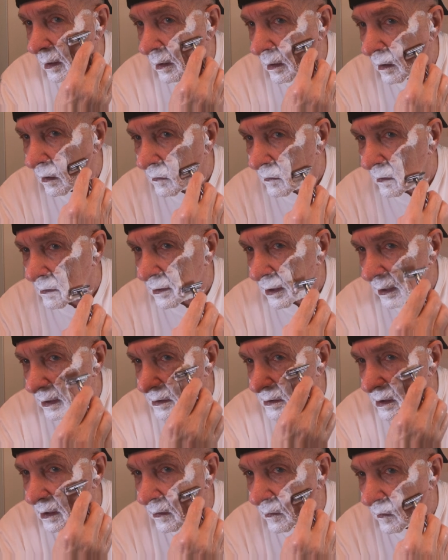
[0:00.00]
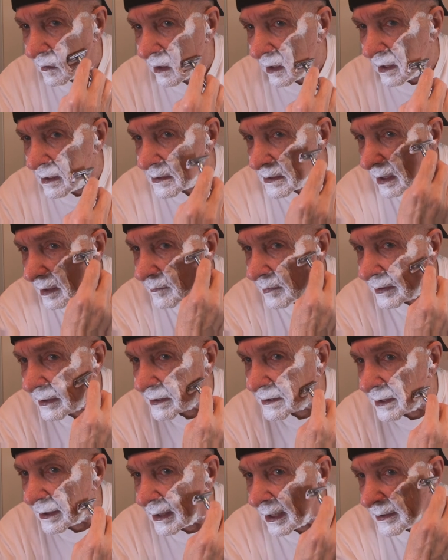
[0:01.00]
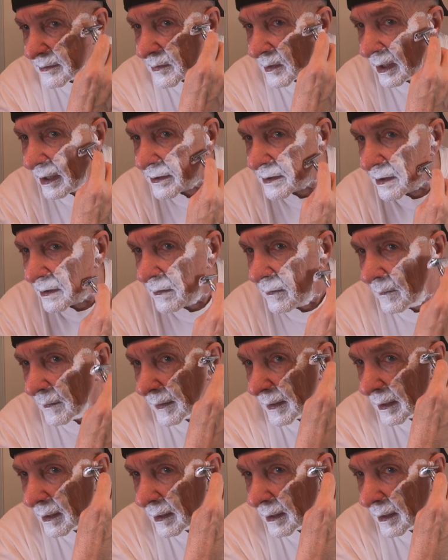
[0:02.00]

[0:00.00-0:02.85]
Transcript: Yeah, it's going to take it slow and easy, but this is a nice razor.